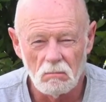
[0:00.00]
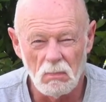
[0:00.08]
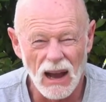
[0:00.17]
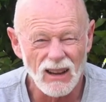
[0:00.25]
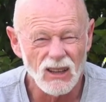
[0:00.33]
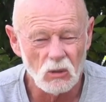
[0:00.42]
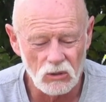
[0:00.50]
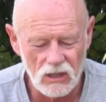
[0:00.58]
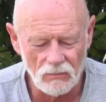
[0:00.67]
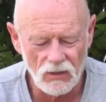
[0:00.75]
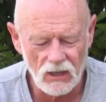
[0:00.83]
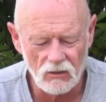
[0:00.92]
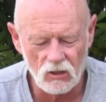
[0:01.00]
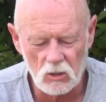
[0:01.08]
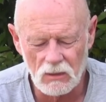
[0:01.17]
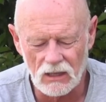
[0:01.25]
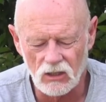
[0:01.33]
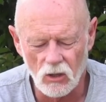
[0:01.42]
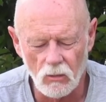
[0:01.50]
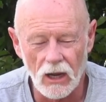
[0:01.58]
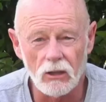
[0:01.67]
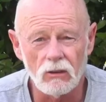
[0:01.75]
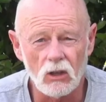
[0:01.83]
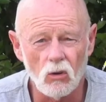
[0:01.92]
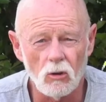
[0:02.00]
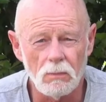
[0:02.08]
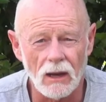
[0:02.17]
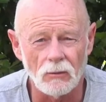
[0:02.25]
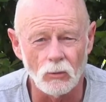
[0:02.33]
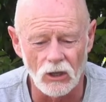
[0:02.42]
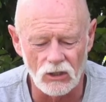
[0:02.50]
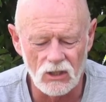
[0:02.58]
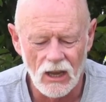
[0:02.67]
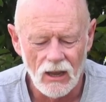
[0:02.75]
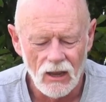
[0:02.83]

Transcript: bug or something in respect to the way the record button works.